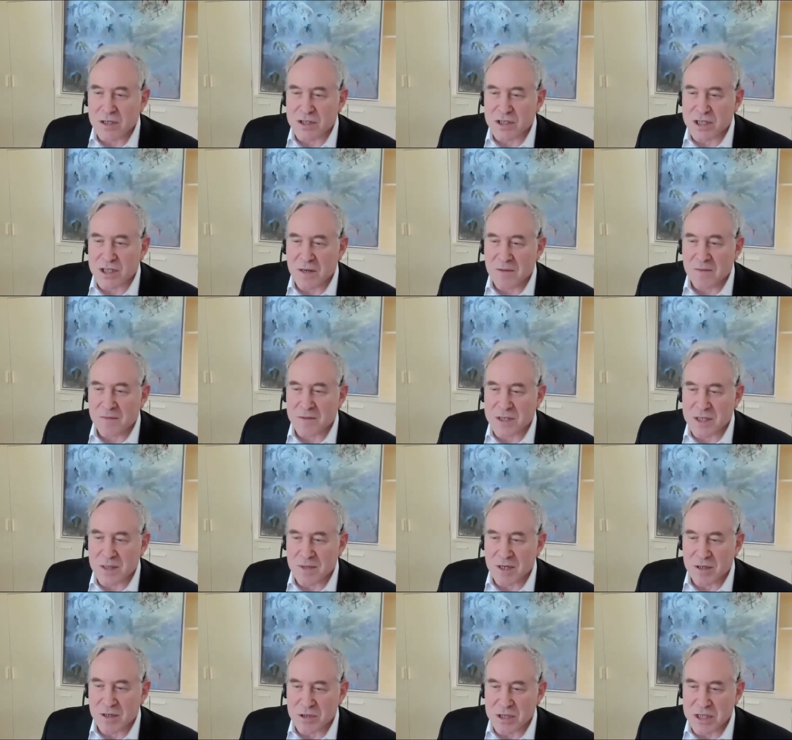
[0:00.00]

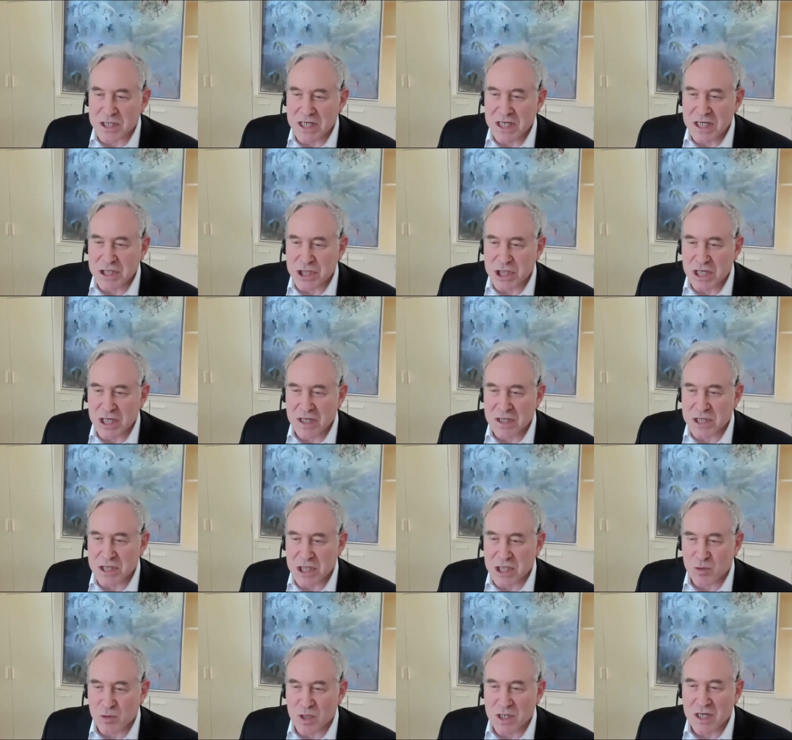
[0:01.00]
somebody who's teaching,
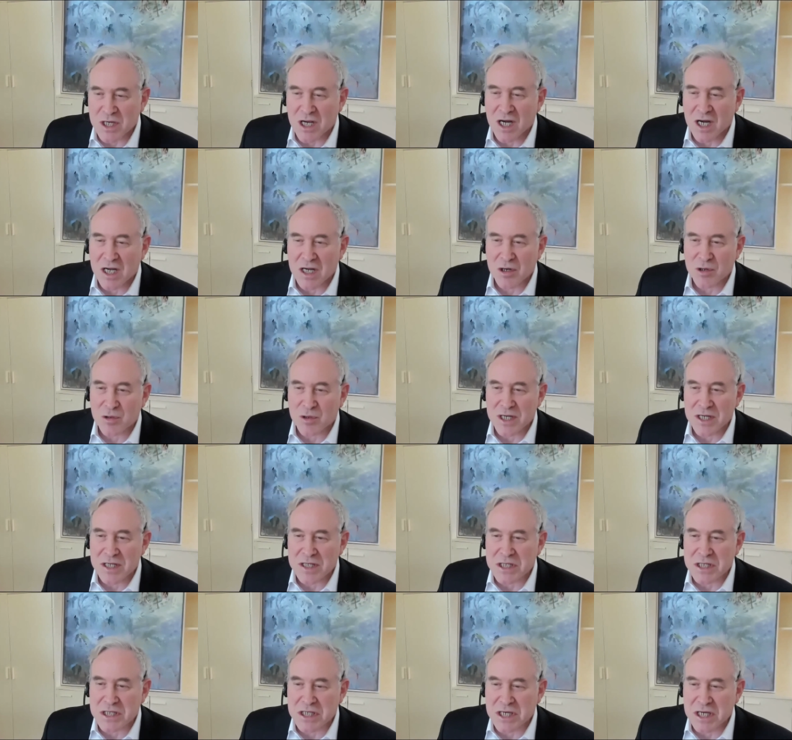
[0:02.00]
says, what
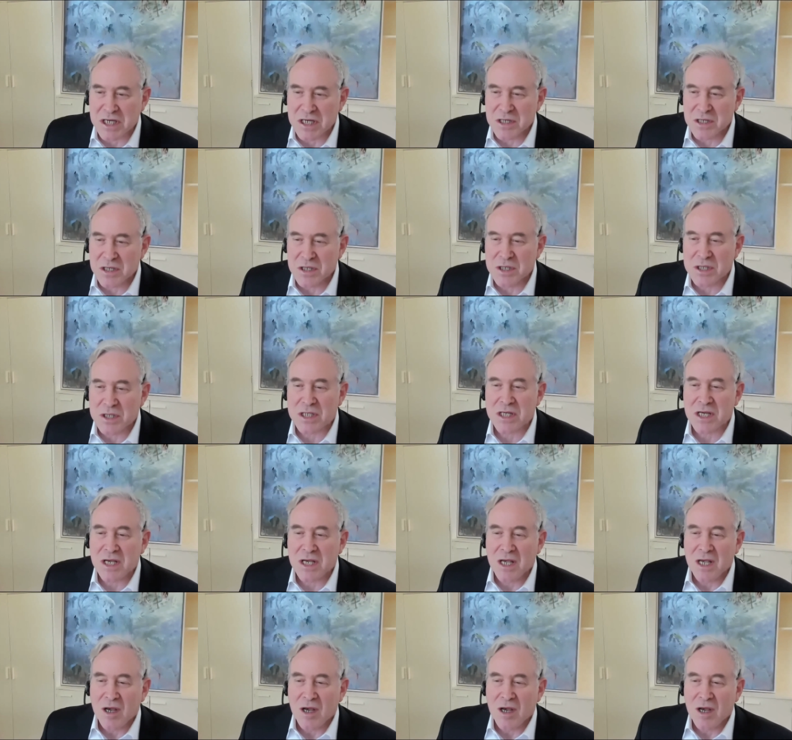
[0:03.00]
concrete skills